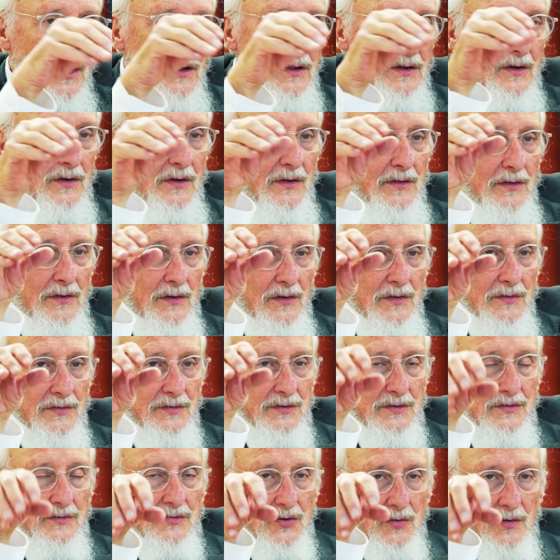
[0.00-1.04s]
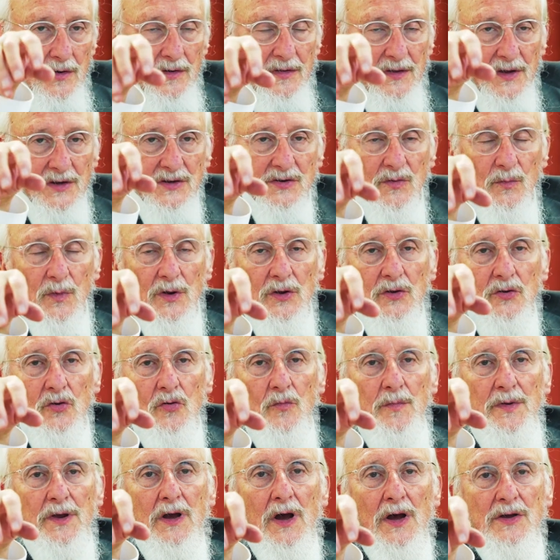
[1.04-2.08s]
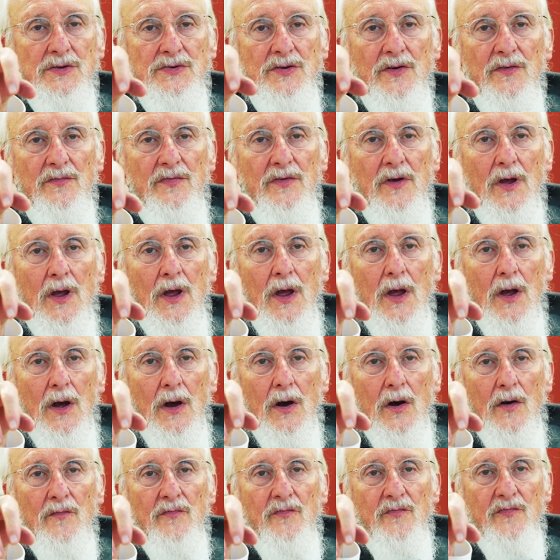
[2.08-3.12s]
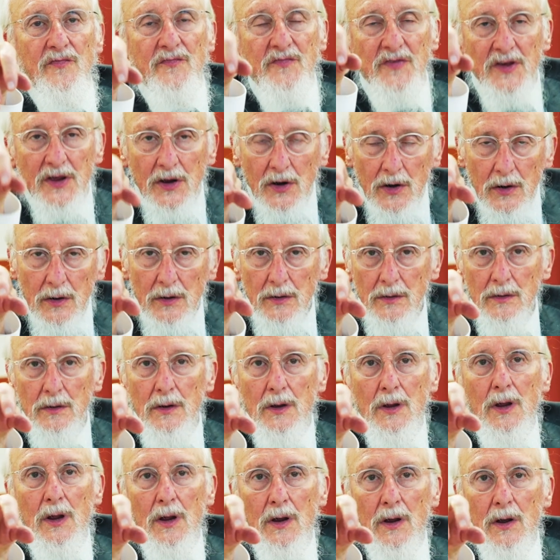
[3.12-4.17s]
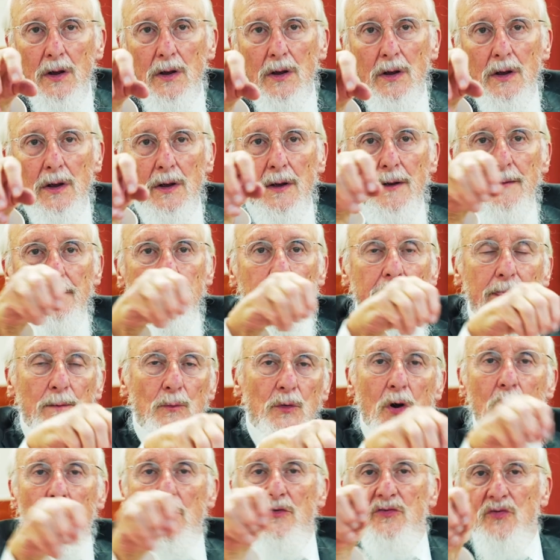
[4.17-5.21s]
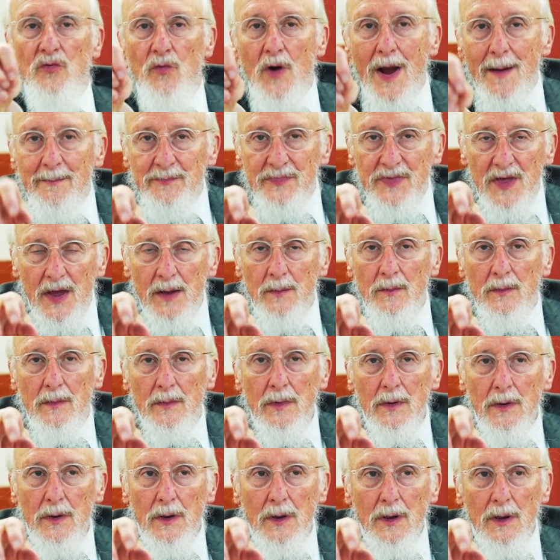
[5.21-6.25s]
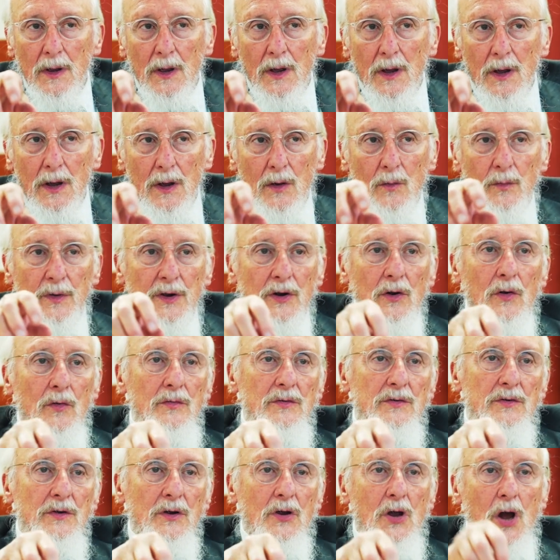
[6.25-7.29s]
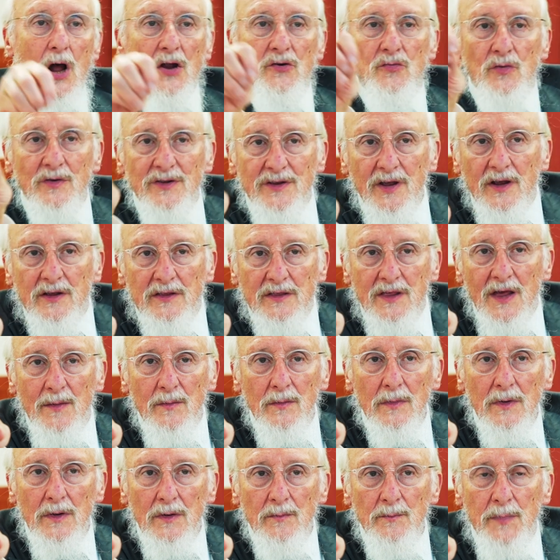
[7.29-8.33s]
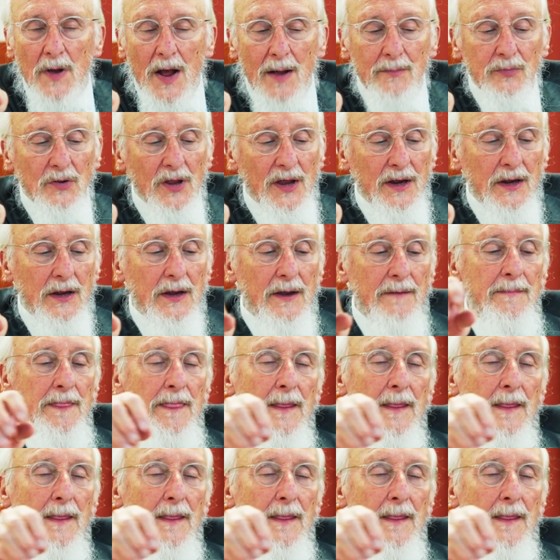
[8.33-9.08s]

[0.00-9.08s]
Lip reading: There are certain things that we do because of fear. We don't interrupt them. We don't contradict them in public.